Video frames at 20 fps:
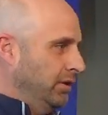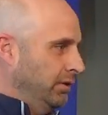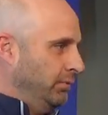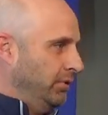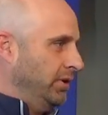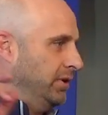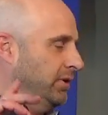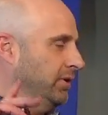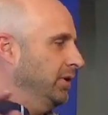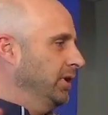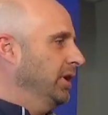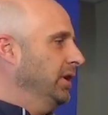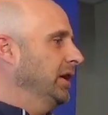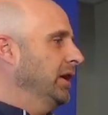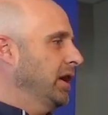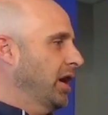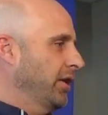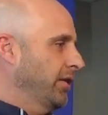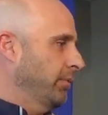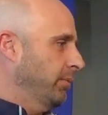when he
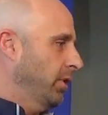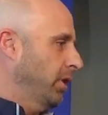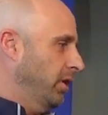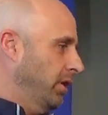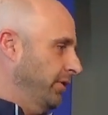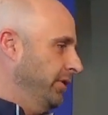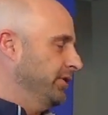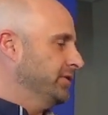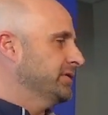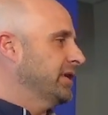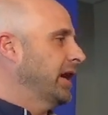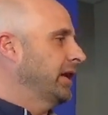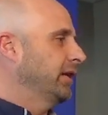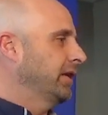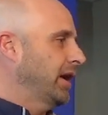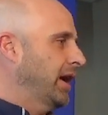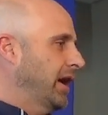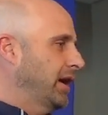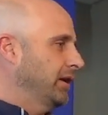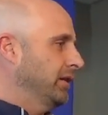caught the ball on the
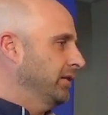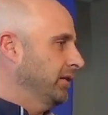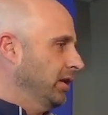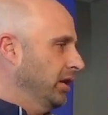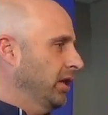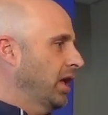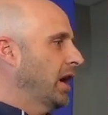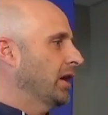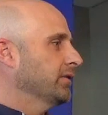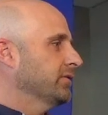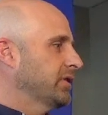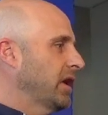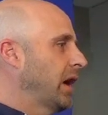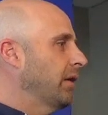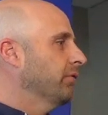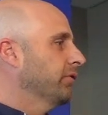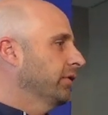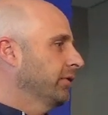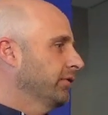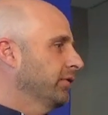sideline and the clock
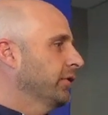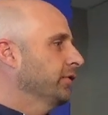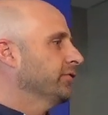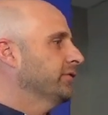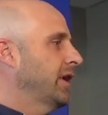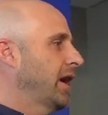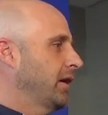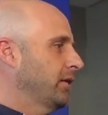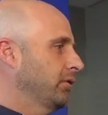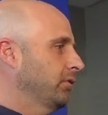stopped for a first down,